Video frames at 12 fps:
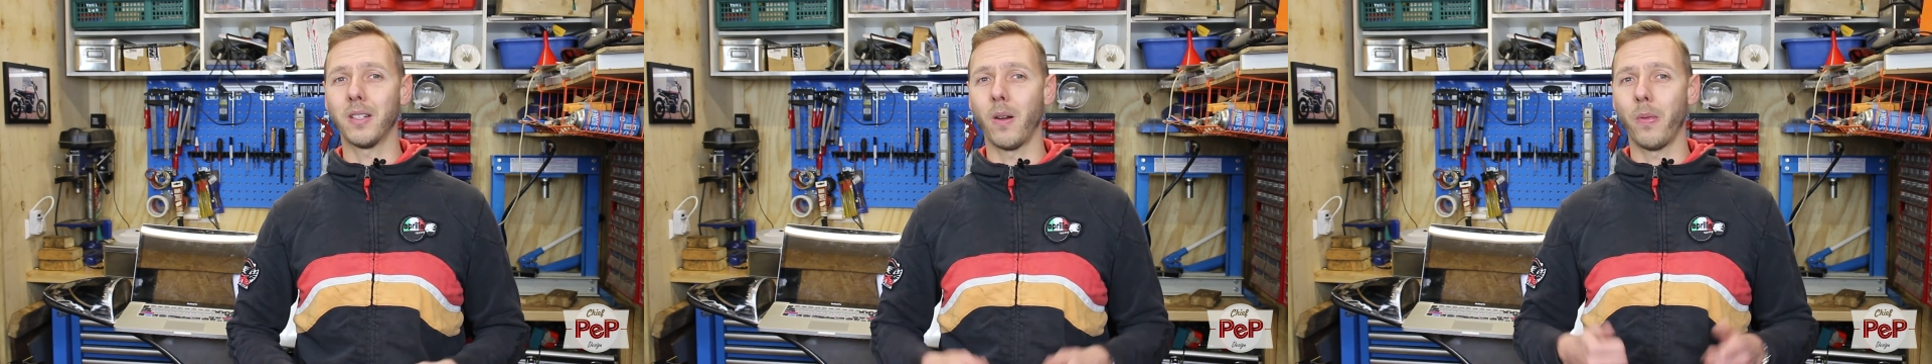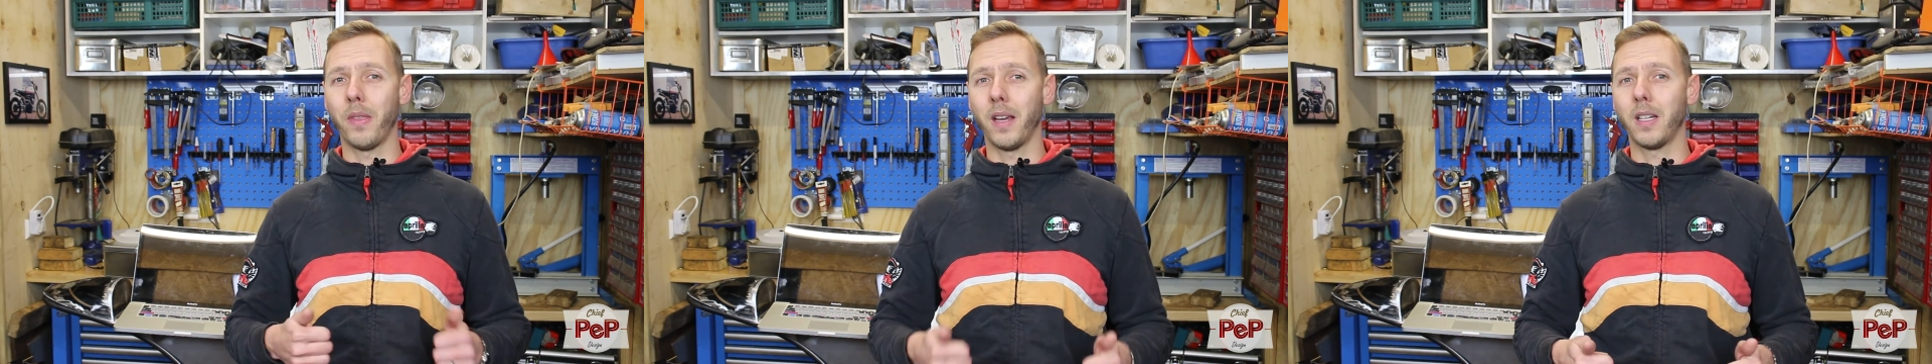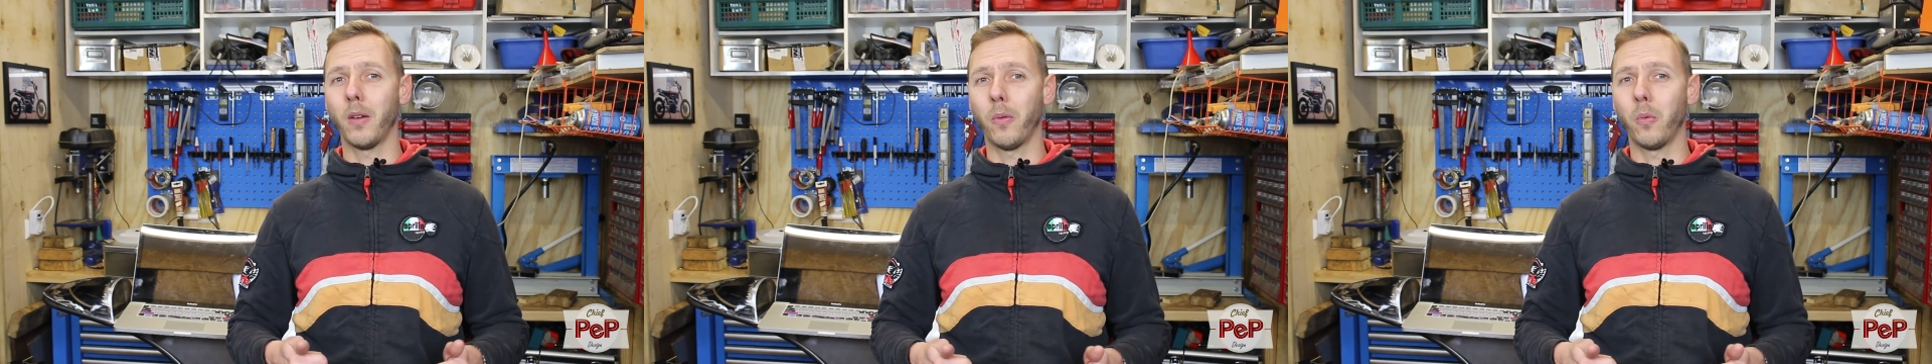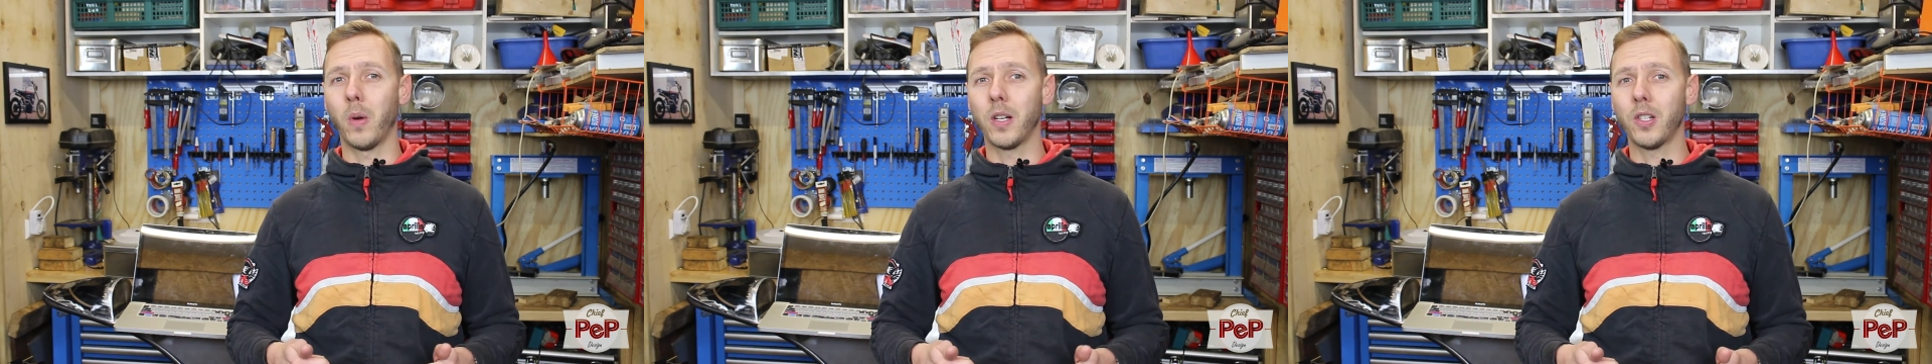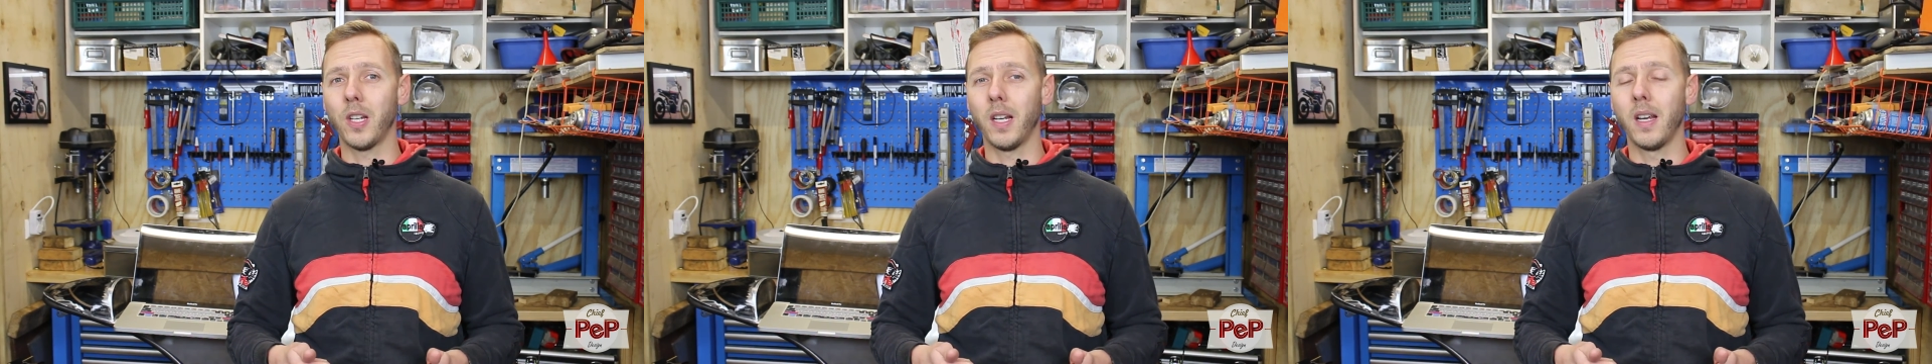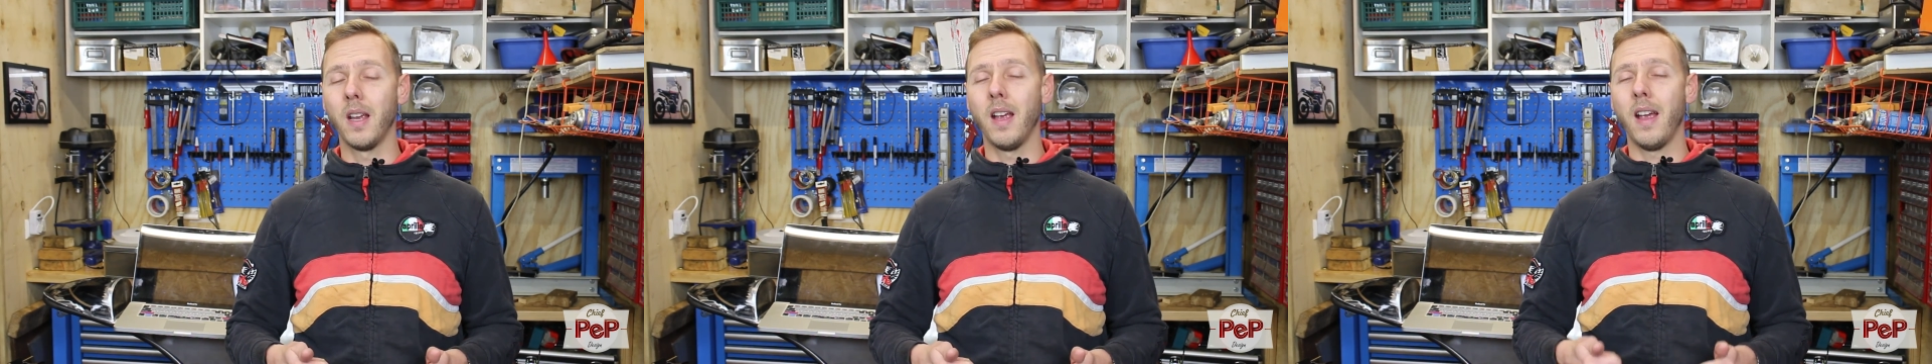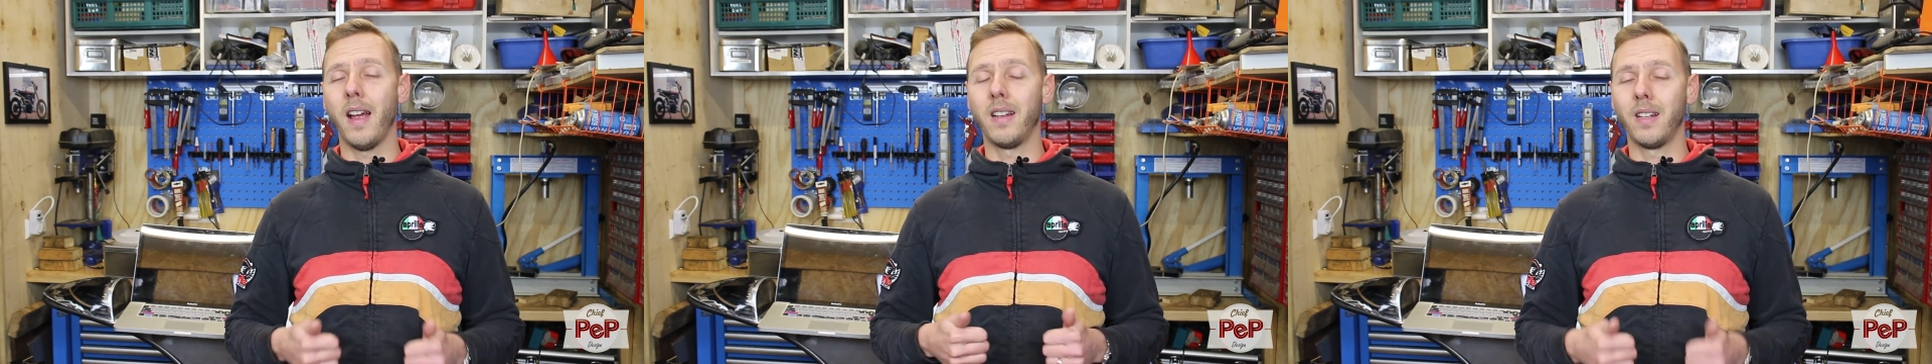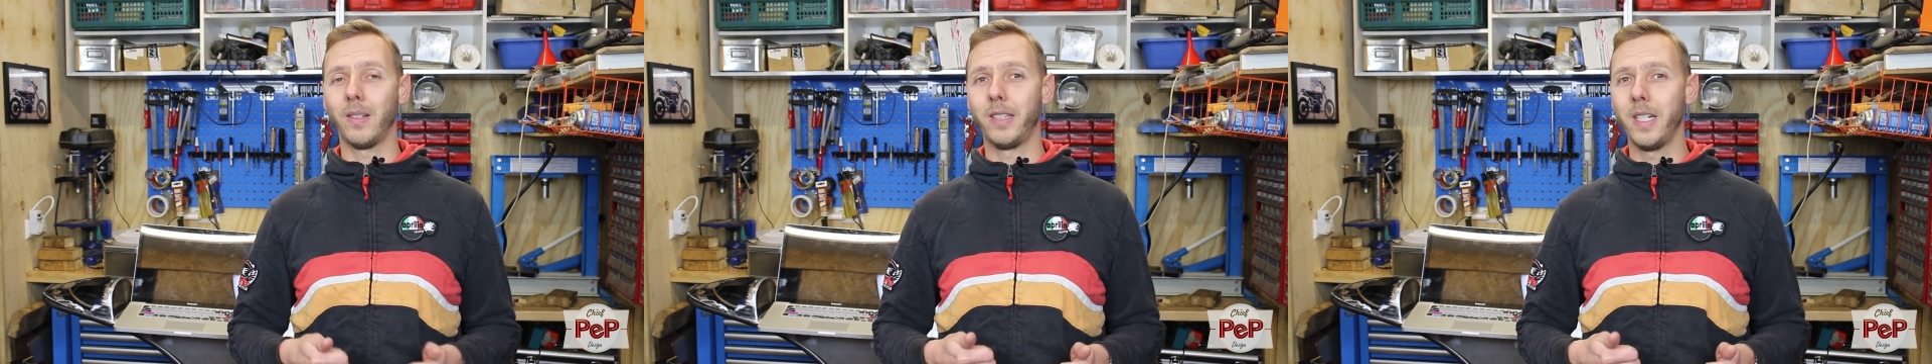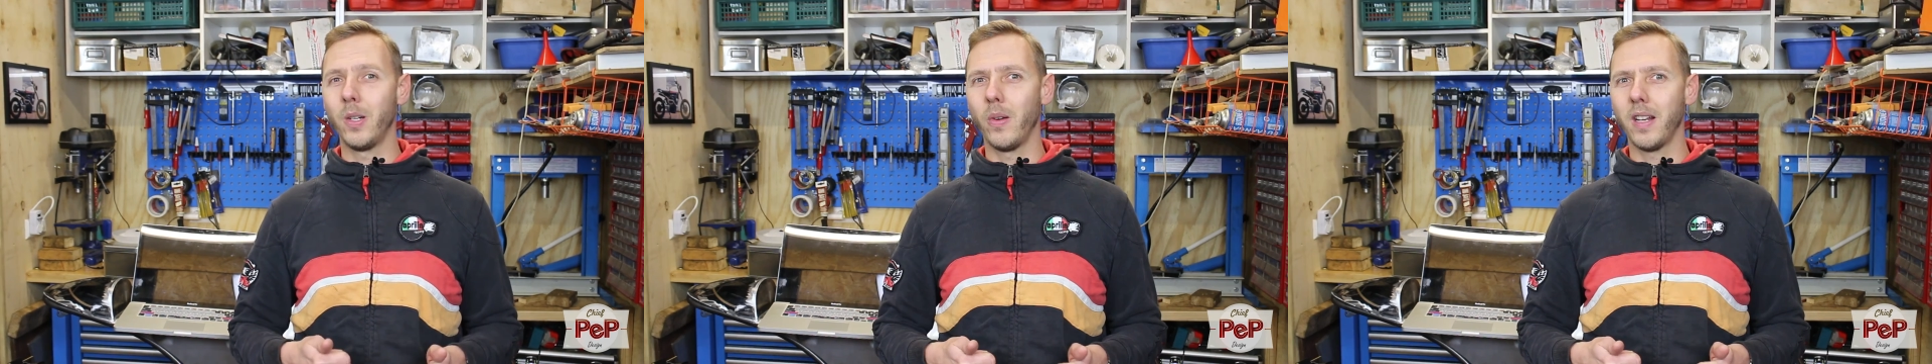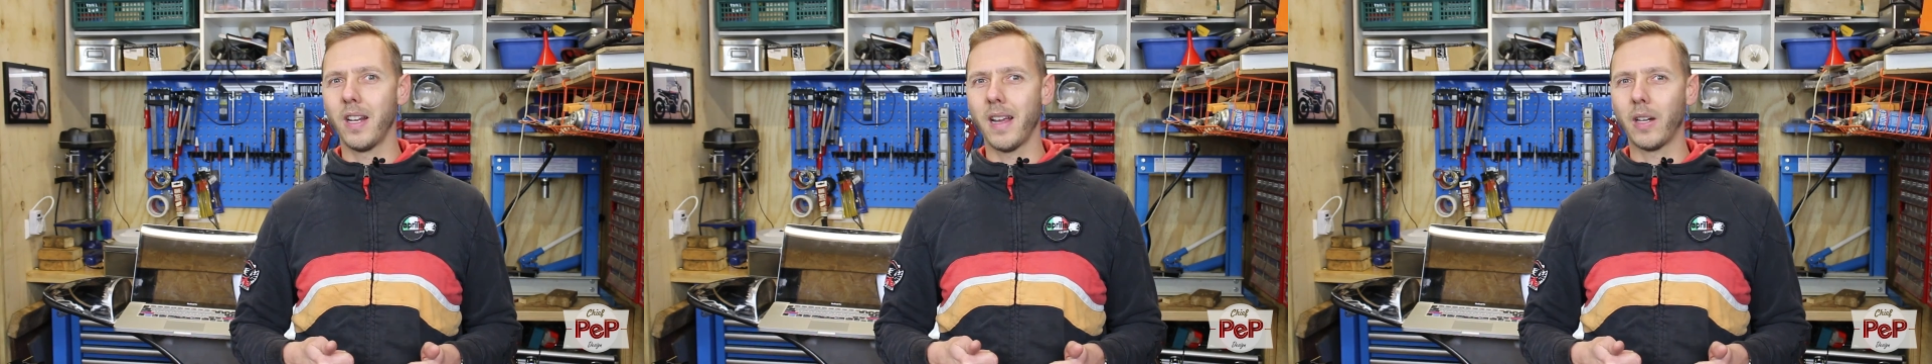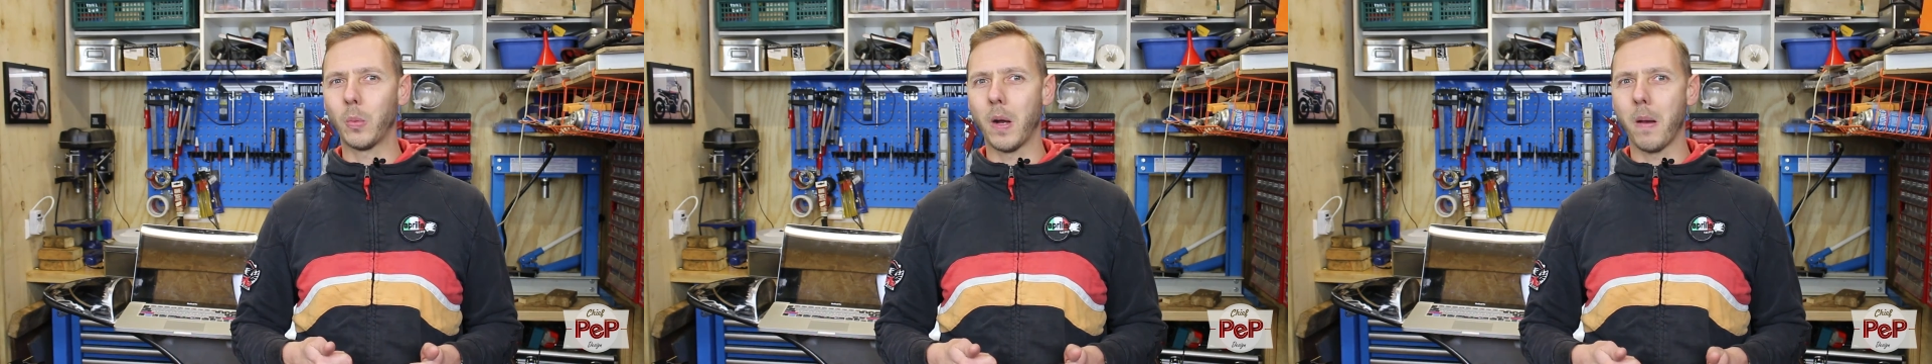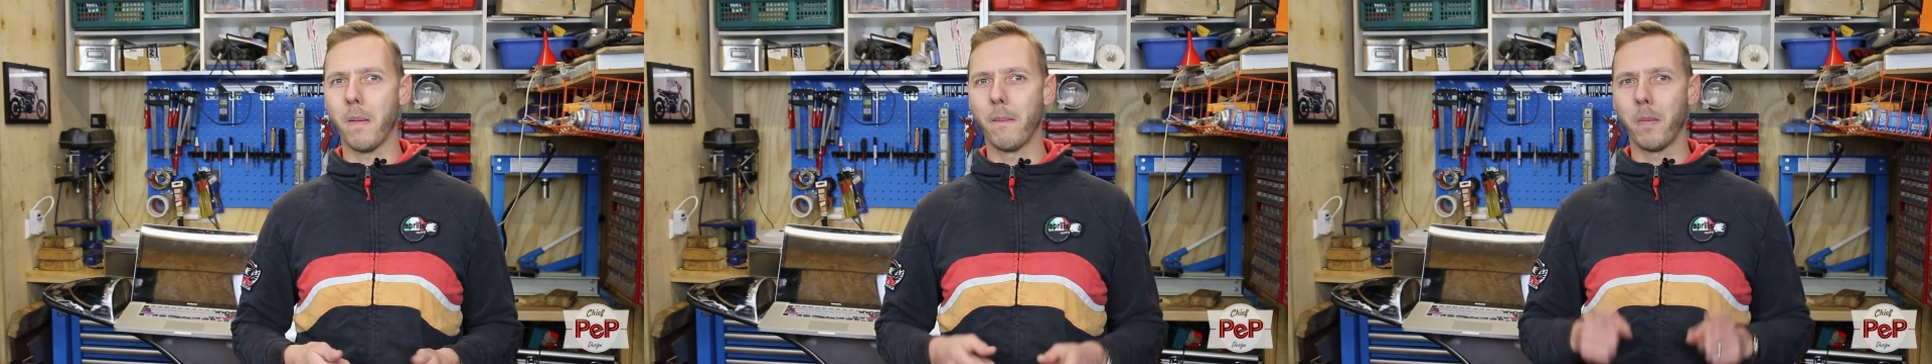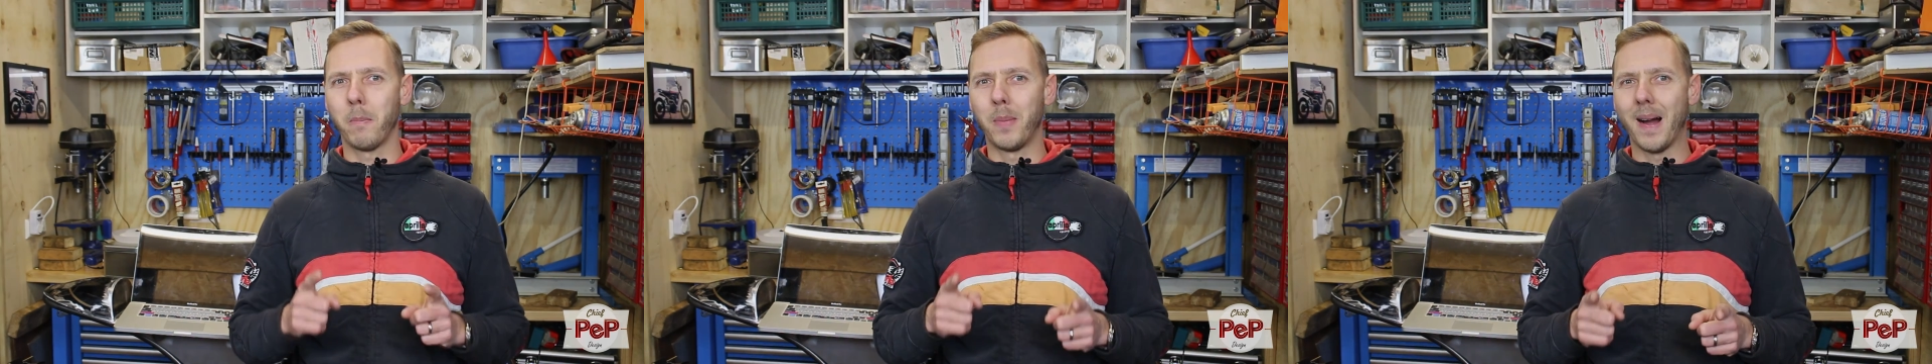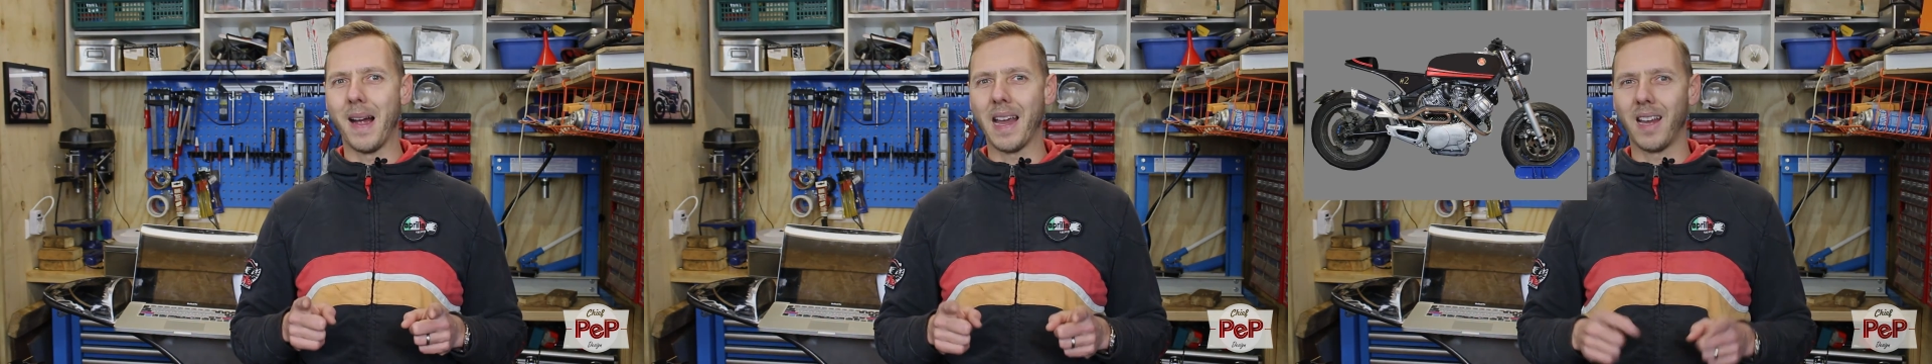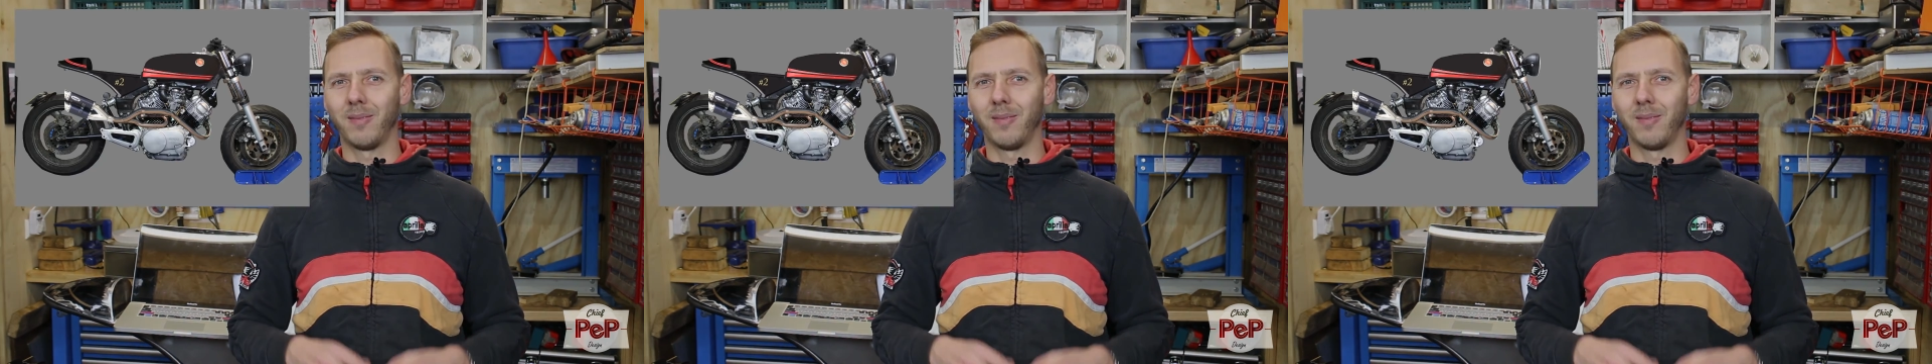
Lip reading: So thank you for watching, and I'll see you in the next one. Bye.